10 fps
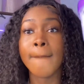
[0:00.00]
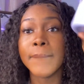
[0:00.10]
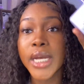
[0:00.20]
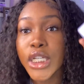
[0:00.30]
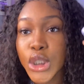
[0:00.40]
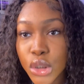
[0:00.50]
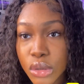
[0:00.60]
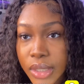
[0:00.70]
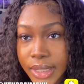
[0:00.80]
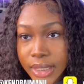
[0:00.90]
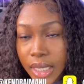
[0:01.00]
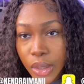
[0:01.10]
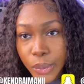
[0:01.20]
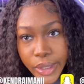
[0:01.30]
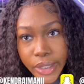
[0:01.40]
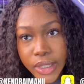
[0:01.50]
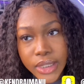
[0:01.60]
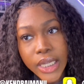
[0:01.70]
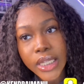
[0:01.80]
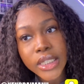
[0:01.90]
but it sure as hell works.
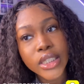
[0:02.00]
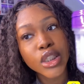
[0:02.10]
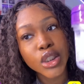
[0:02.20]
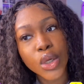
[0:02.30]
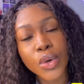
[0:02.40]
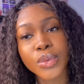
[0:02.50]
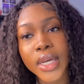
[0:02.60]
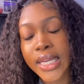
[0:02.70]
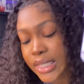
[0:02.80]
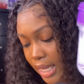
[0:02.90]
Like, this is so nice.